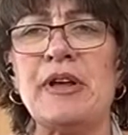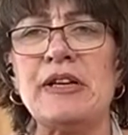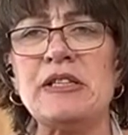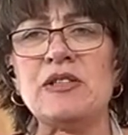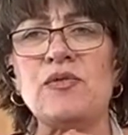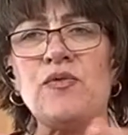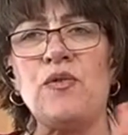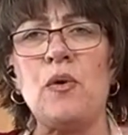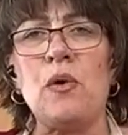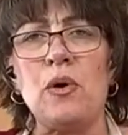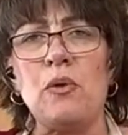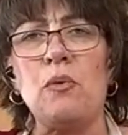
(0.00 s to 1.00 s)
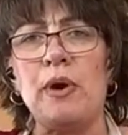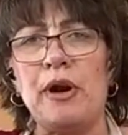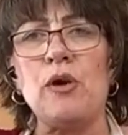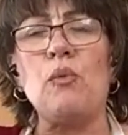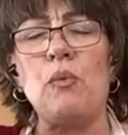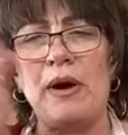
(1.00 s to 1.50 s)
this for,
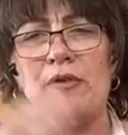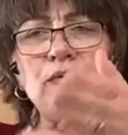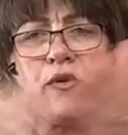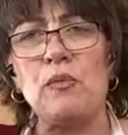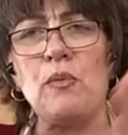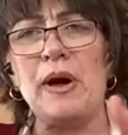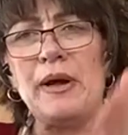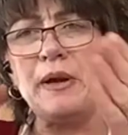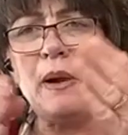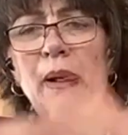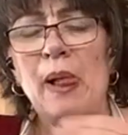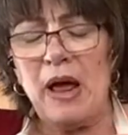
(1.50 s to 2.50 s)
1 for 1.